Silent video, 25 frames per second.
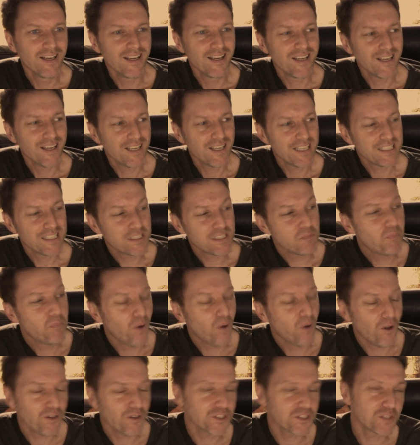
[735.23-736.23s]
It's
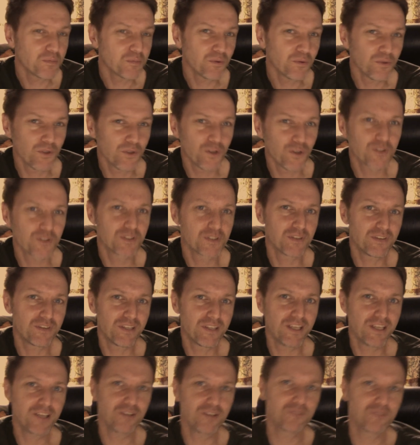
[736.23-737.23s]
impossible not to
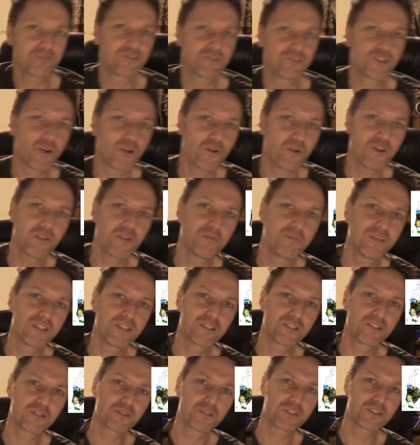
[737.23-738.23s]
think of Joni
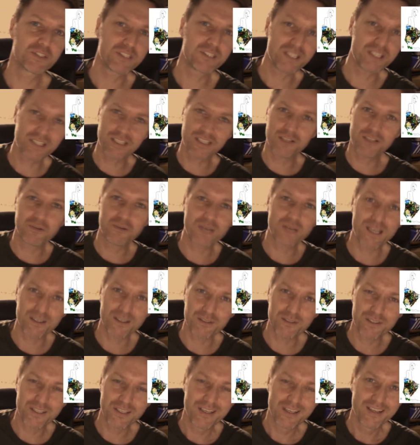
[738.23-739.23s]
Mitchell sitting
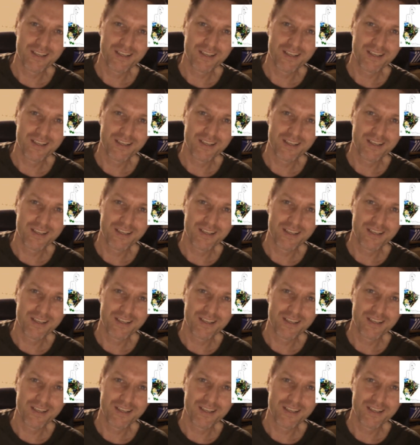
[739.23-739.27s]
around